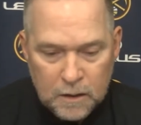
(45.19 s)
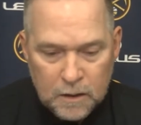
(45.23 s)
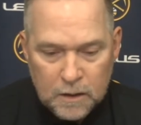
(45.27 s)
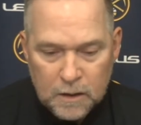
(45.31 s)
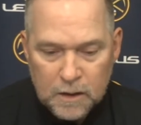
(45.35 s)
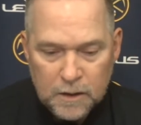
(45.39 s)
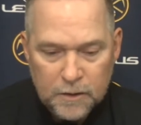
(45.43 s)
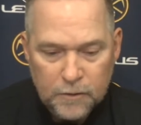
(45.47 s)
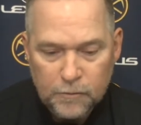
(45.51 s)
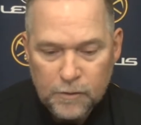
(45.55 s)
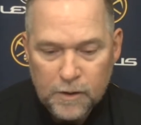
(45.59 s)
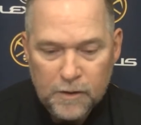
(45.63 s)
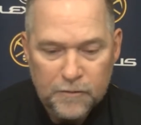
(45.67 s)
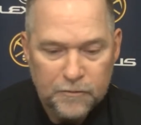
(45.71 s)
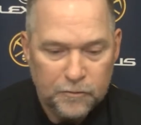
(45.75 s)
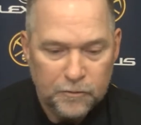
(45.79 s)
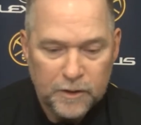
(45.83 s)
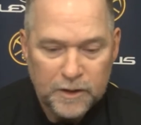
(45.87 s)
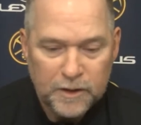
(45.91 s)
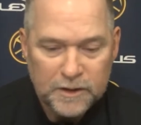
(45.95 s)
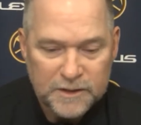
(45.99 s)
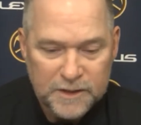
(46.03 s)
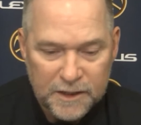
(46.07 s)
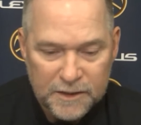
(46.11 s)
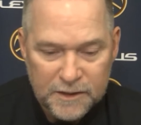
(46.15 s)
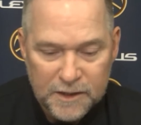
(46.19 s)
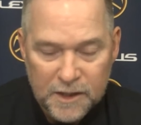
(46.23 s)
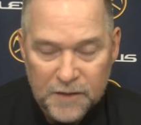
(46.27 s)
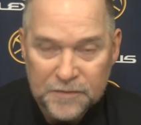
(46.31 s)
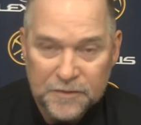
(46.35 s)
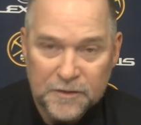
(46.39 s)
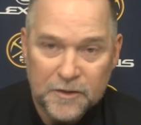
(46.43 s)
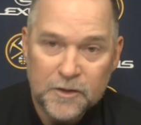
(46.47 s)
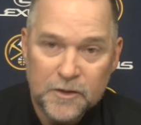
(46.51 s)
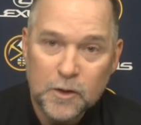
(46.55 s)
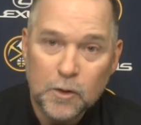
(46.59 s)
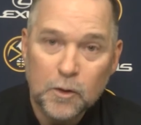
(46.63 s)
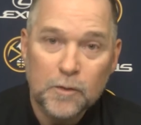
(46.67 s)
The referees had nothing
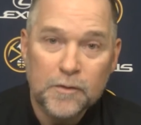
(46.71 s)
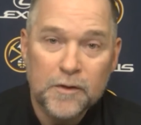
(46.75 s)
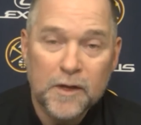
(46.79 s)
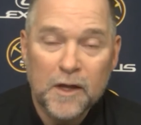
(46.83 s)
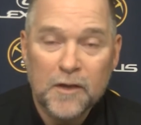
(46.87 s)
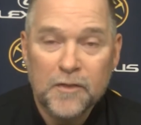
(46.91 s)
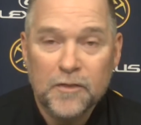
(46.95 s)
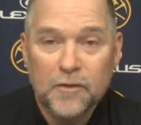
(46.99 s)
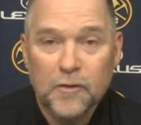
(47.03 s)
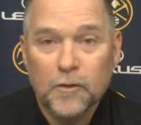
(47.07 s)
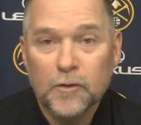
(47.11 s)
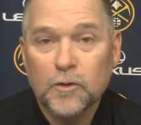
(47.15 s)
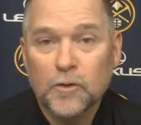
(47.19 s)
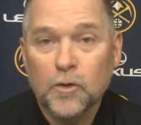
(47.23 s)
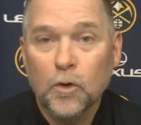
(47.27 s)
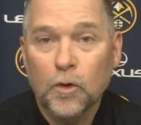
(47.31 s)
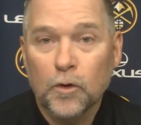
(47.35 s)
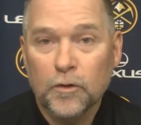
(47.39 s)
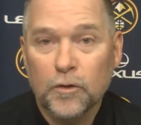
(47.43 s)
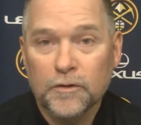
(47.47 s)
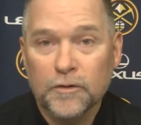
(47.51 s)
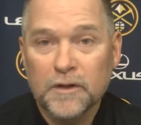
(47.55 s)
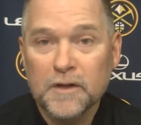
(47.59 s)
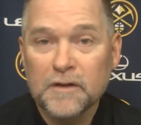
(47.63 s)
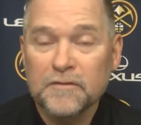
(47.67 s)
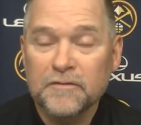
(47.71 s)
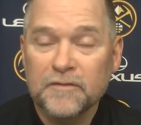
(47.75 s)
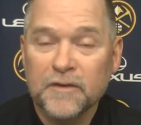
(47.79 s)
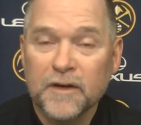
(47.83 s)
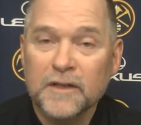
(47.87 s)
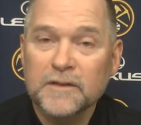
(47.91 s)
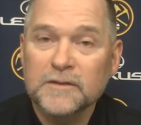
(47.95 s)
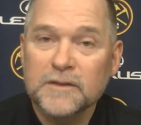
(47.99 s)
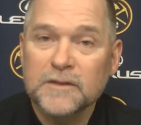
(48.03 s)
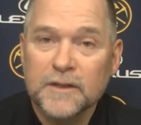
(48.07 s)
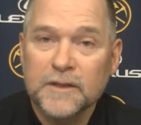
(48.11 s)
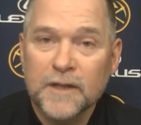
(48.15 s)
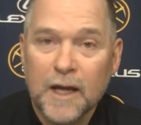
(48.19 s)
to do with that third quarter
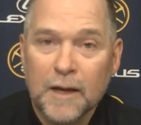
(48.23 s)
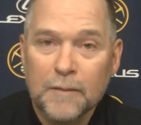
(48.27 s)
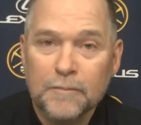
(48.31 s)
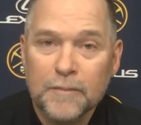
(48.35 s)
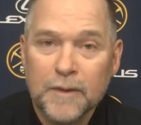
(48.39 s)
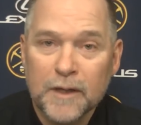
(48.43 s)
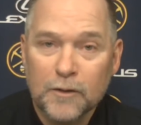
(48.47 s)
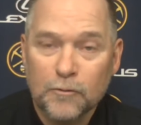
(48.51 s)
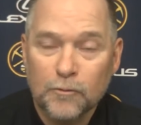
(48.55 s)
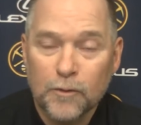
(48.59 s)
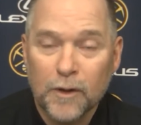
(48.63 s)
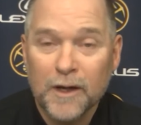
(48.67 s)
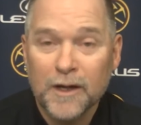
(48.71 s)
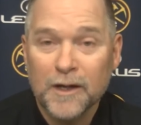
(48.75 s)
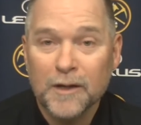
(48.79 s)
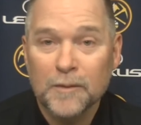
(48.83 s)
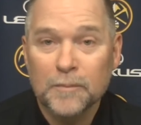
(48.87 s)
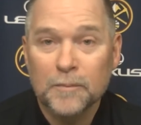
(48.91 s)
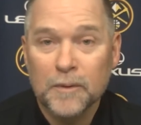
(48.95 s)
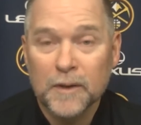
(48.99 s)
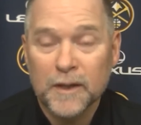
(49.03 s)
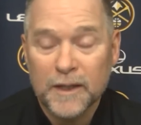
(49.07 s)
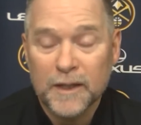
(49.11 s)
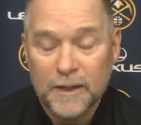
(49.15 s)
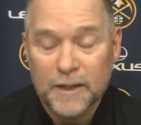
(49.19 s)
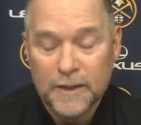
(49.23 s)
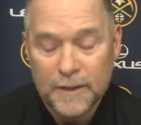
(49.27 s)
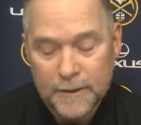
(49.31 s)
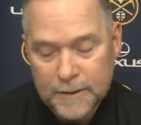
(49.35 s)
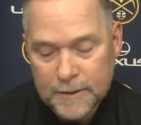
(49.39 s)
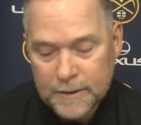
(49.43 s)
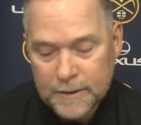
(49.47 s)
defense and not being ready to play.